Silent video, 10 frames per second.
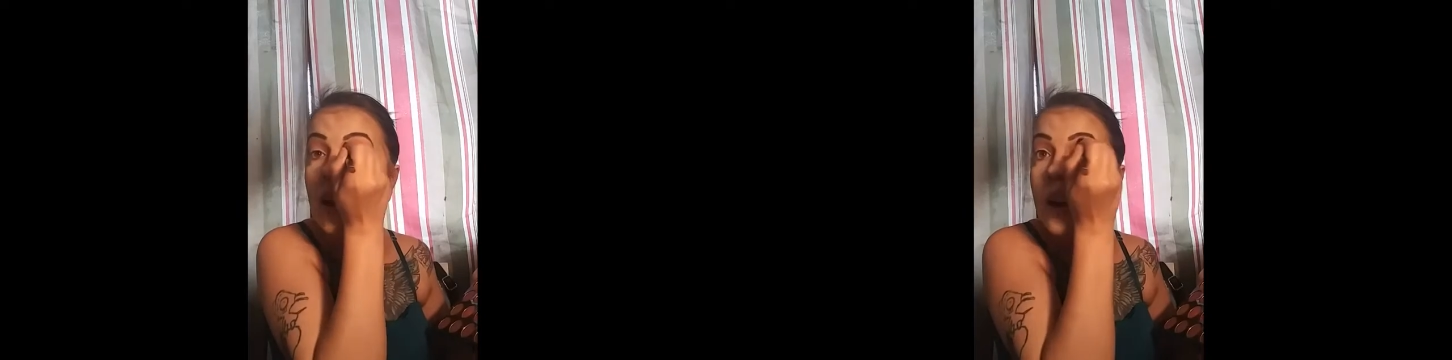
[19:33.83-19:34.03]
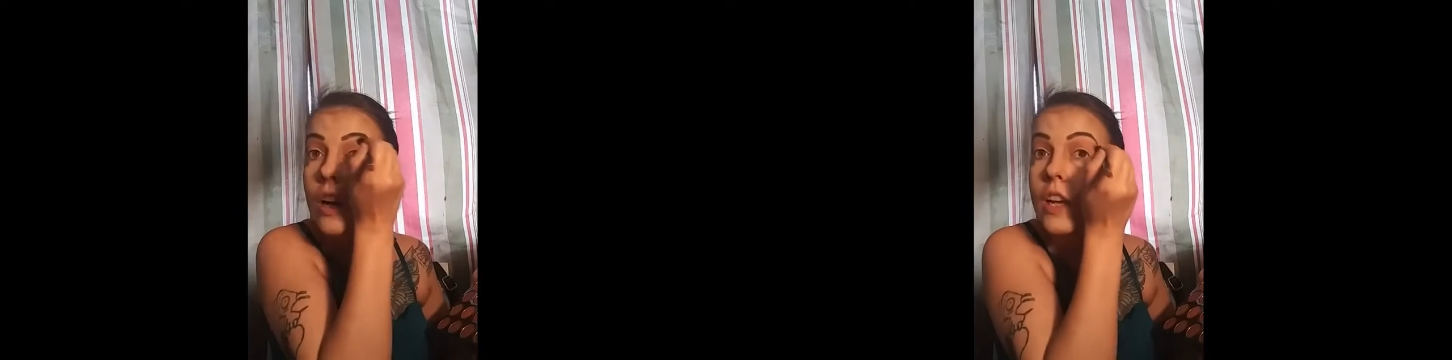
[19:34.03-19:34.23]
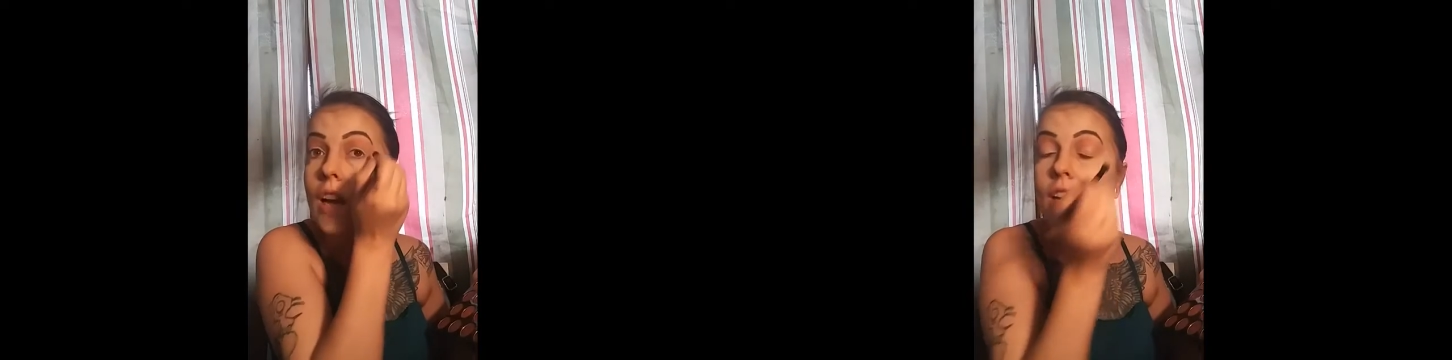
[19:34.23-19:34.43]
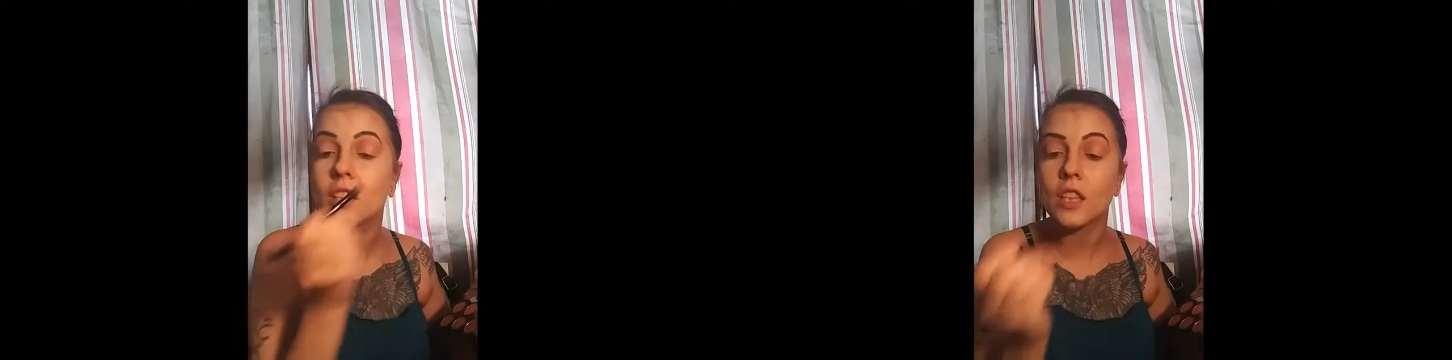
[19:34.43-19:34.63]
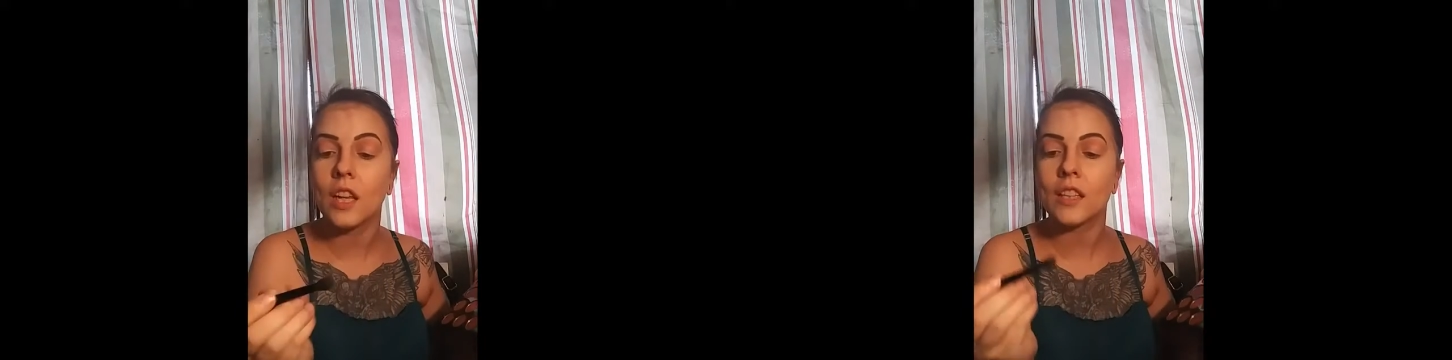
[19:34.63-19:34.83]
I
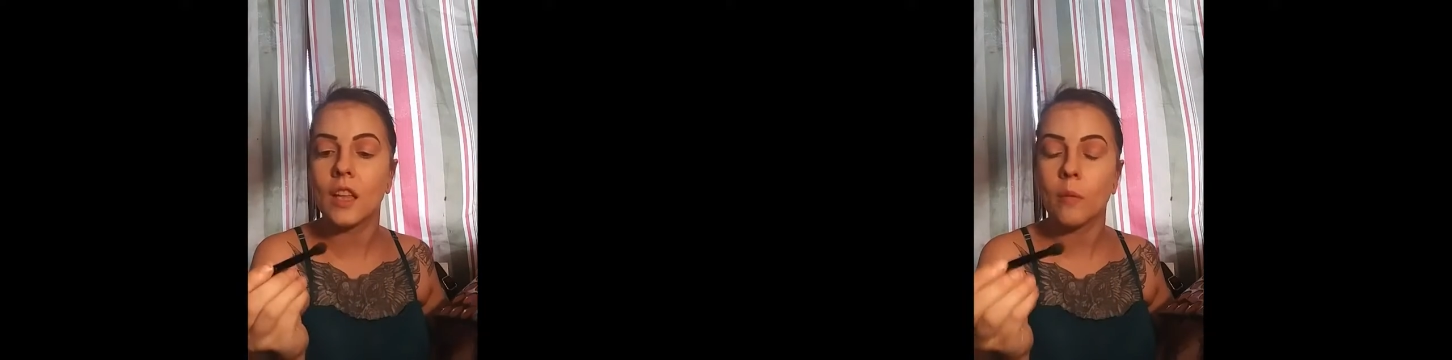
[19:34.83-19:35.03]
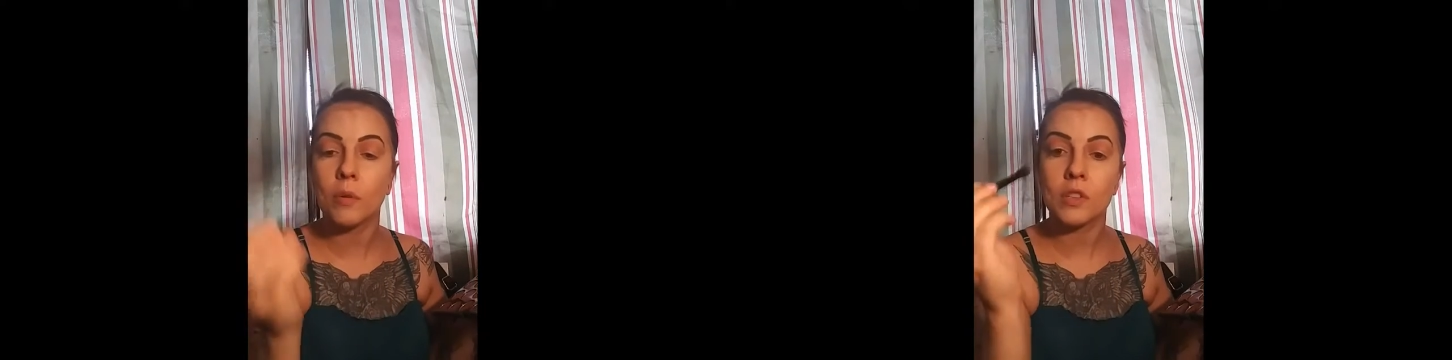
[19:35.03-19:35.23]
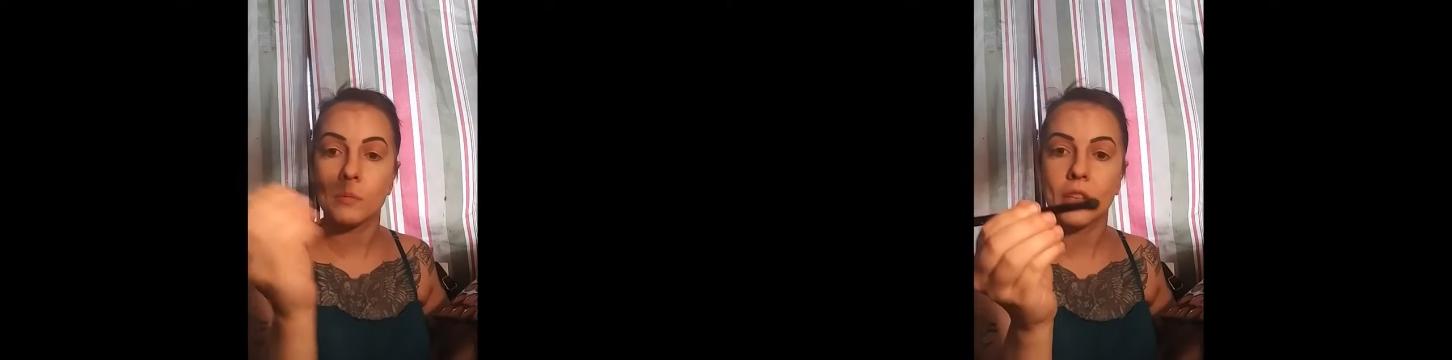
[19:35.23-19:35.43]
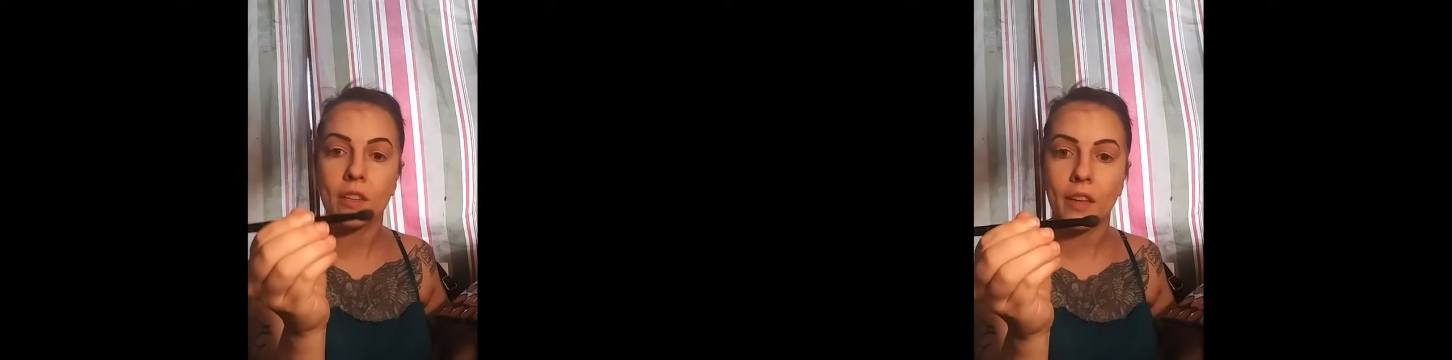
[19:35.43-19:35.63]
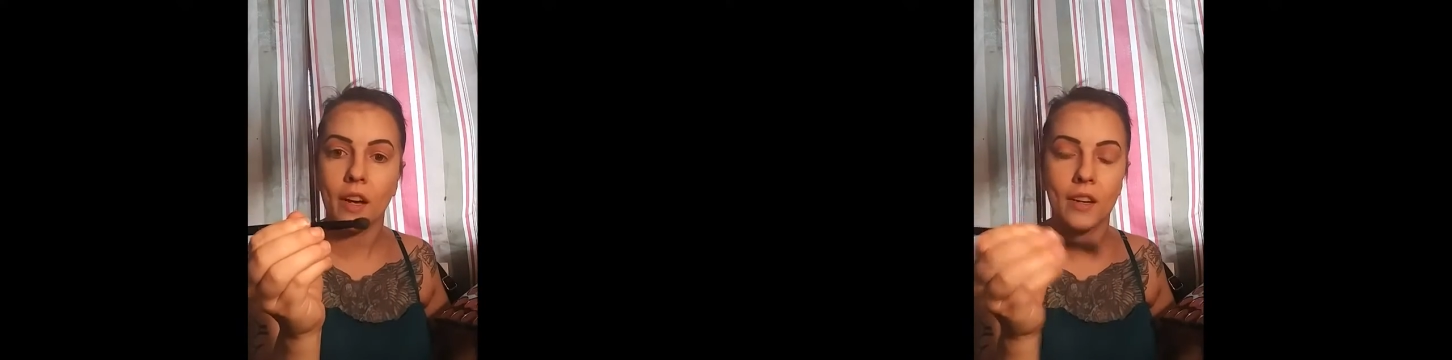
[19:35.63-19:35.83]
actually like this brush
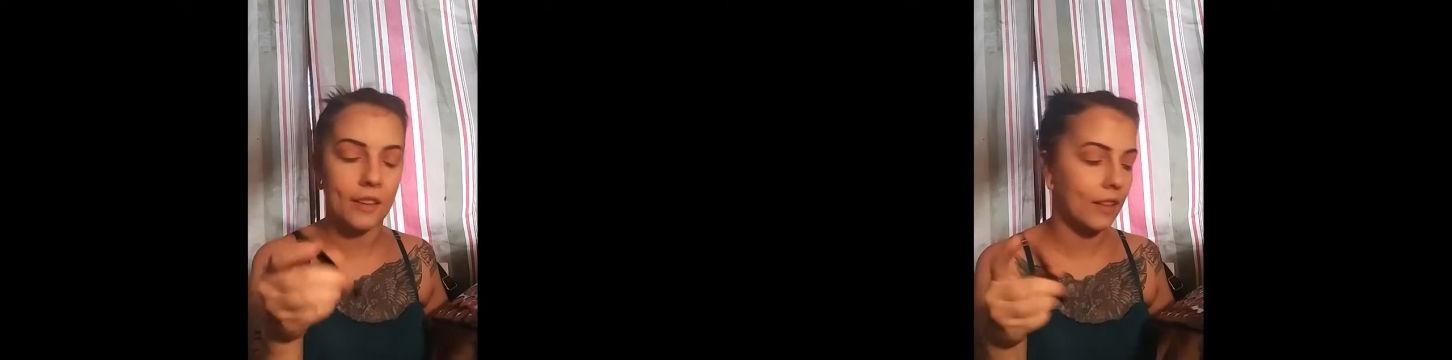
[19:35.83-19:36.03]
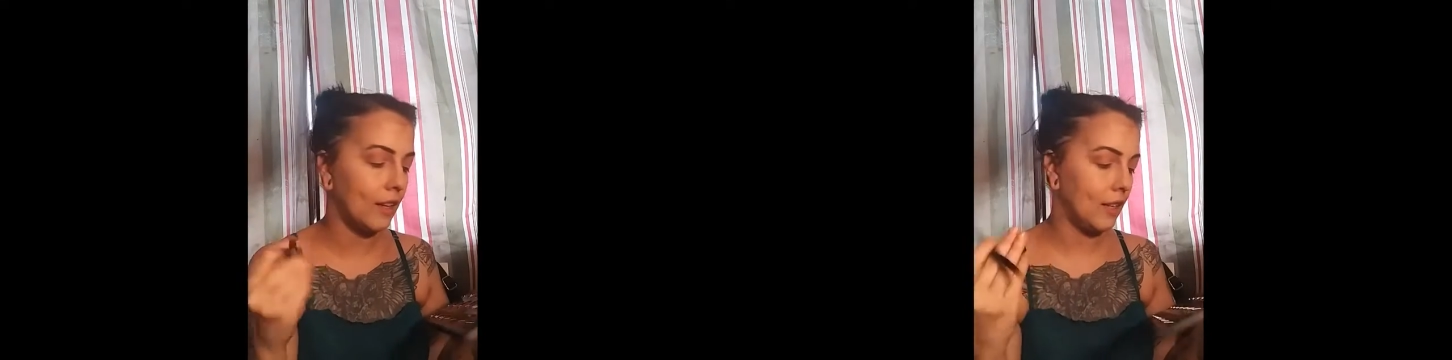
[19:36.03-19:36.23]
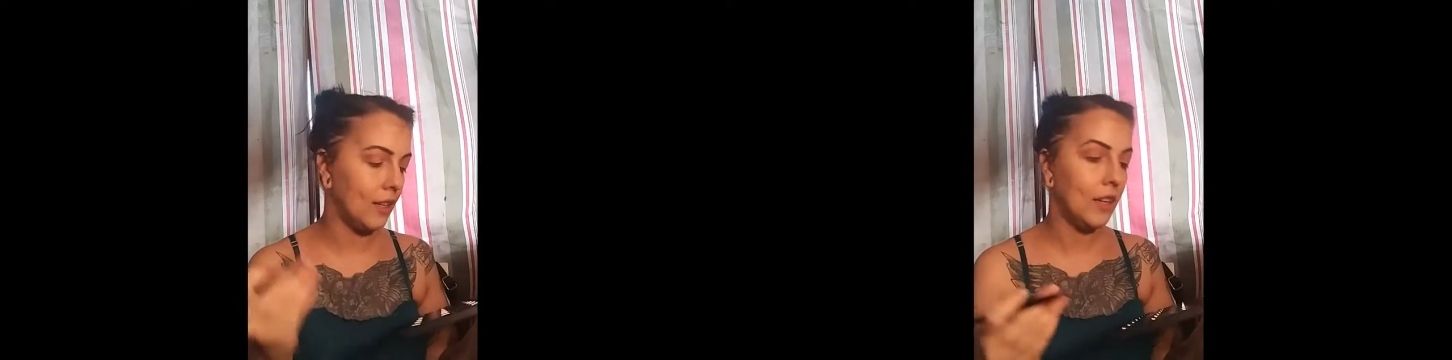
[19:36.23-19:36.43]
because it has that